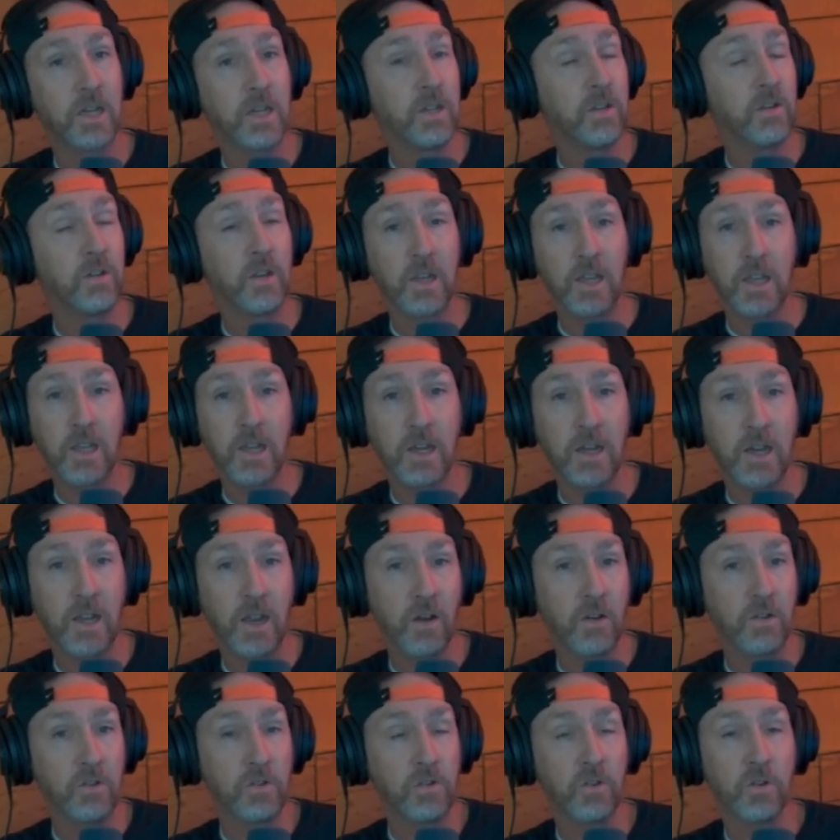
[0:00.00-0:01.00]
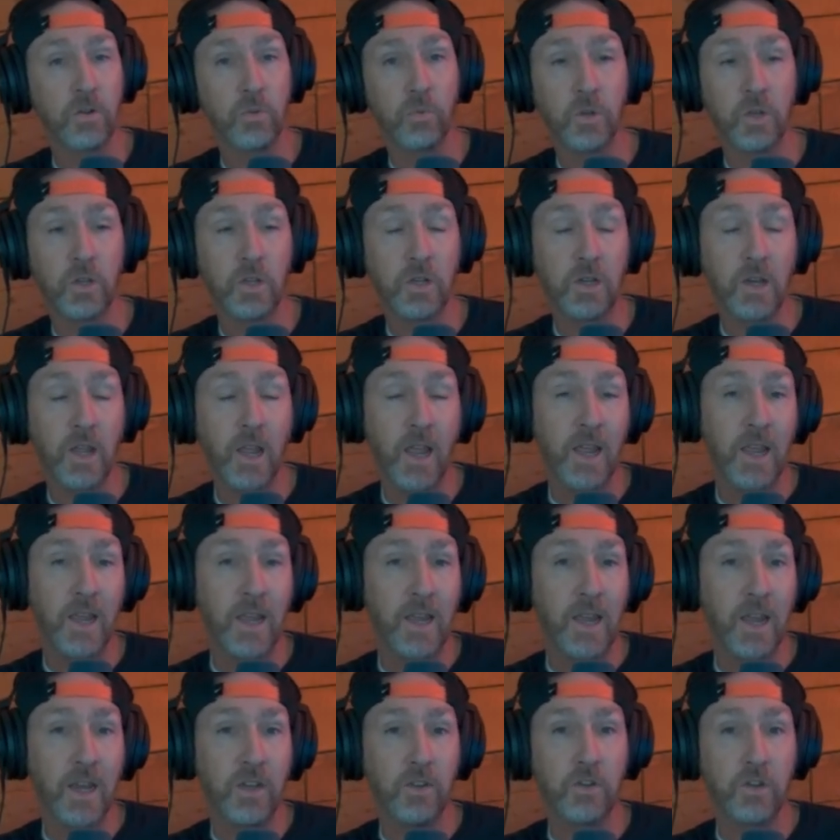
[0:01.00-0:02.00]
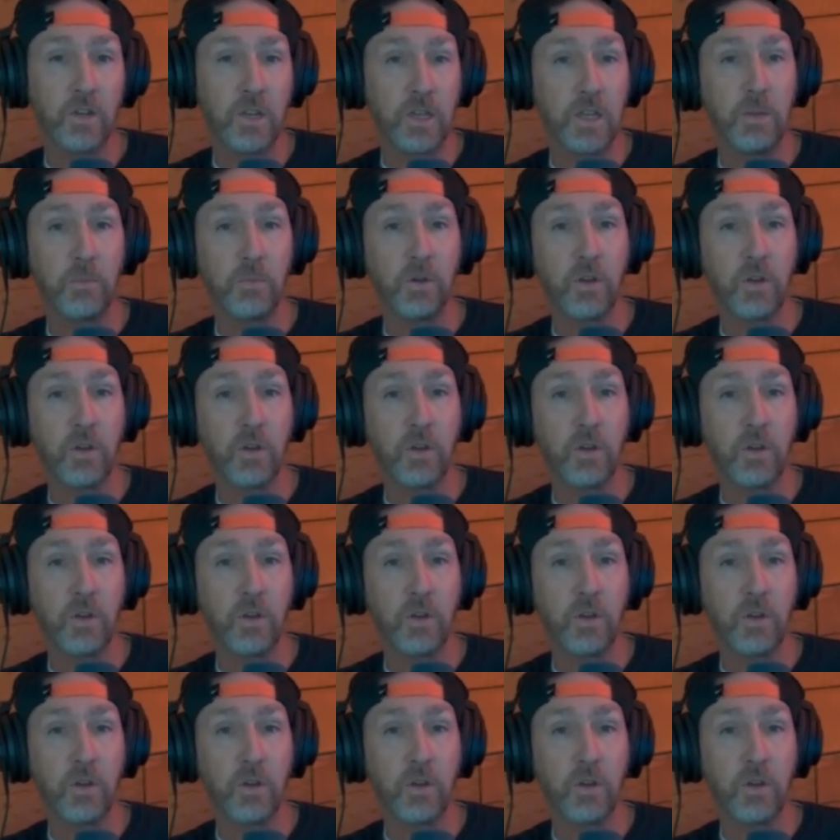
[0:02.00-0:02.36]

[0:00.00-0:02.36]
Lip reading: You can get it out on turn 1 and you can keep